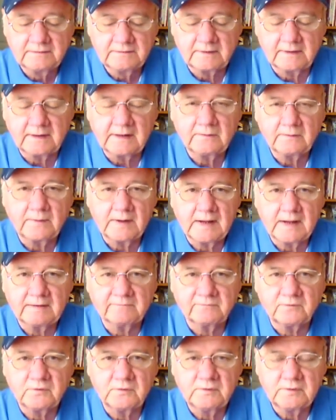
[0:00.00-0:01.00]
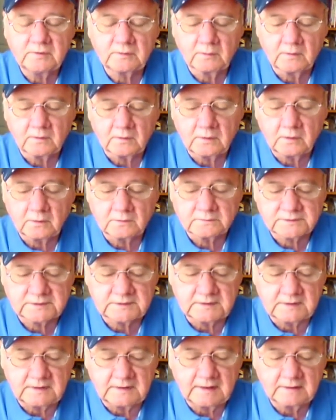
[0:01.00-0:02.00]
Today we have two-year-old
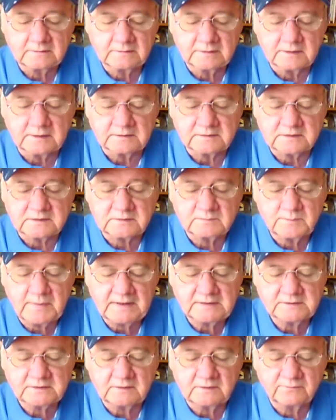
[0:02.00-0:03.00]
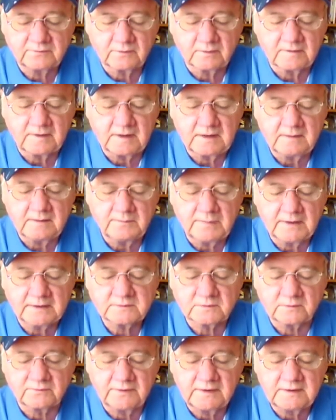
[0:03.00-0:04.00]
and Gelding pacing for the
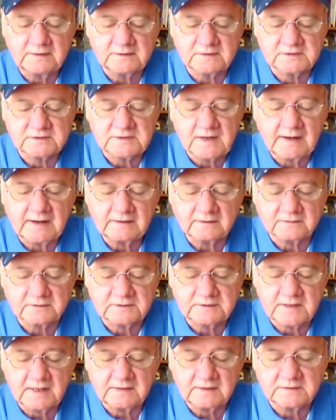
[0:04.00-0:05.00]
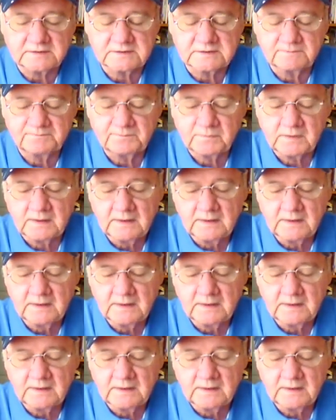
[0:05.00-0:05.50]
Pennsylvania Sire Stakes